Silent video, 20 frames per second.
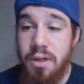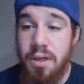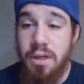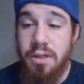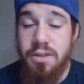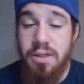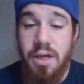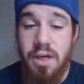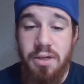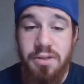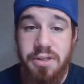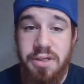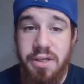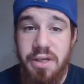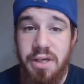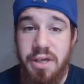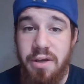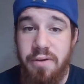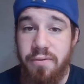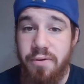And check out
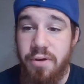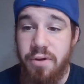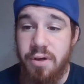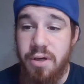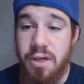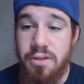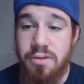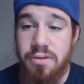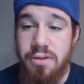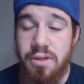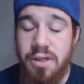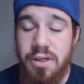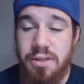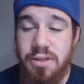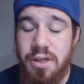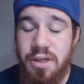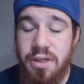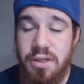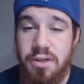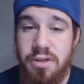SeatGeek for your concert
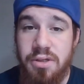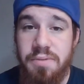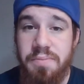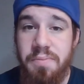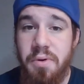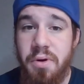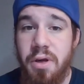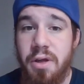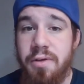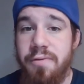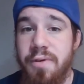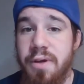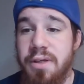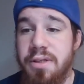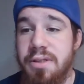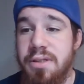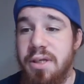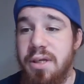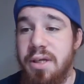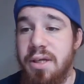tickets and your sporting
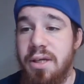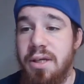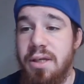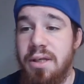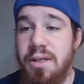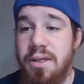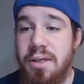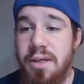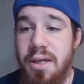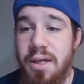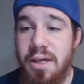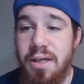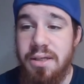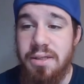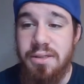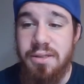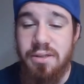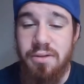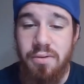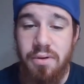event ticket
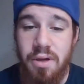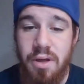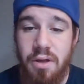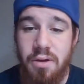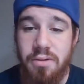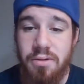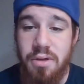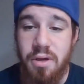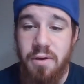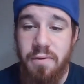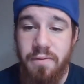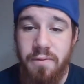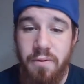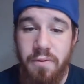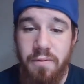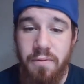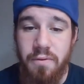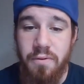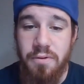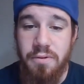needs. $20 off your
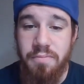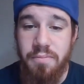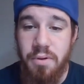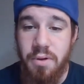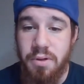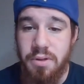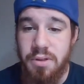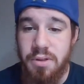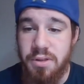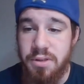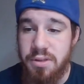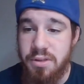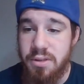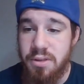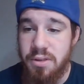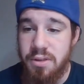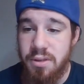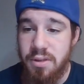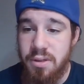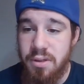first purchase.
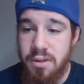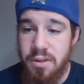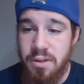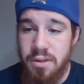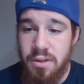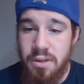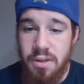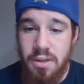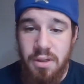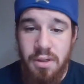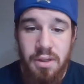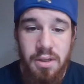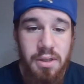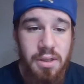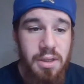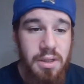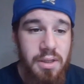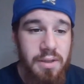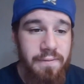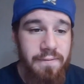
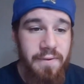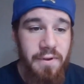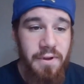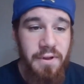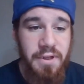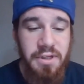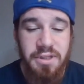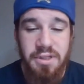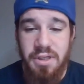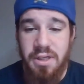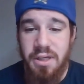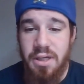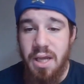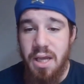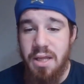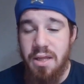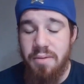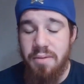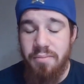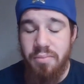Phillies
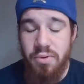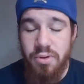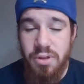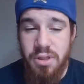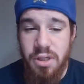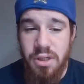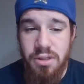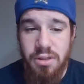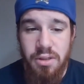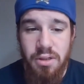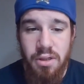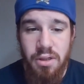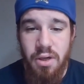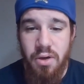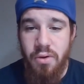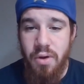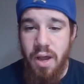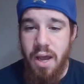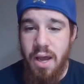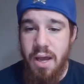and the Blue Jays are going to
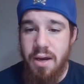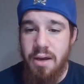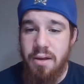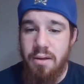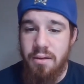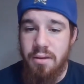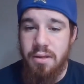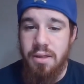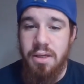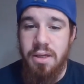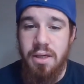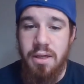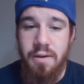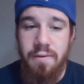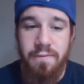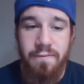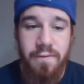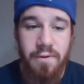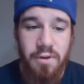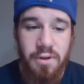go at it. The
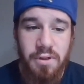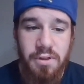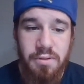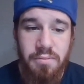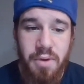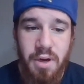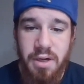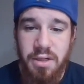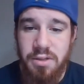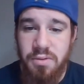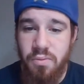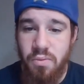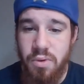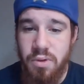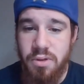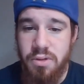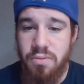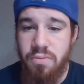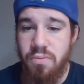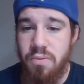Phillies are minus
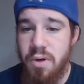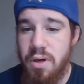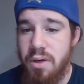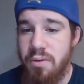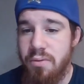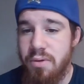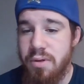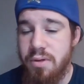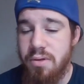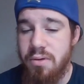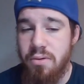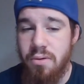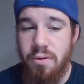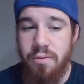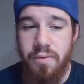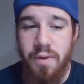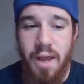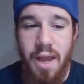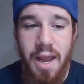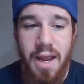120 with a total
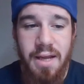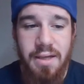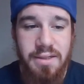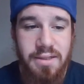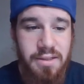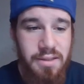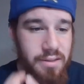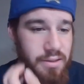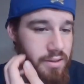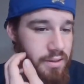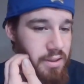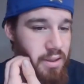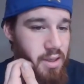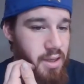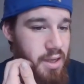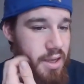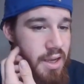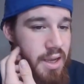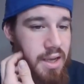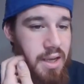of eight.
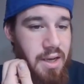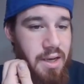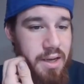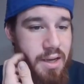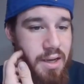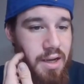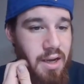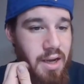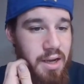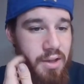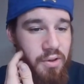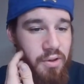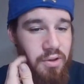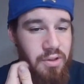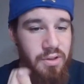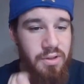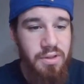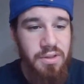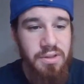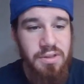And uh, I looked
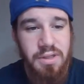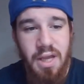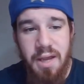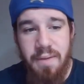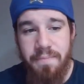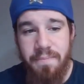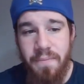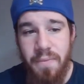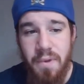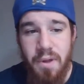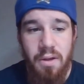at this game.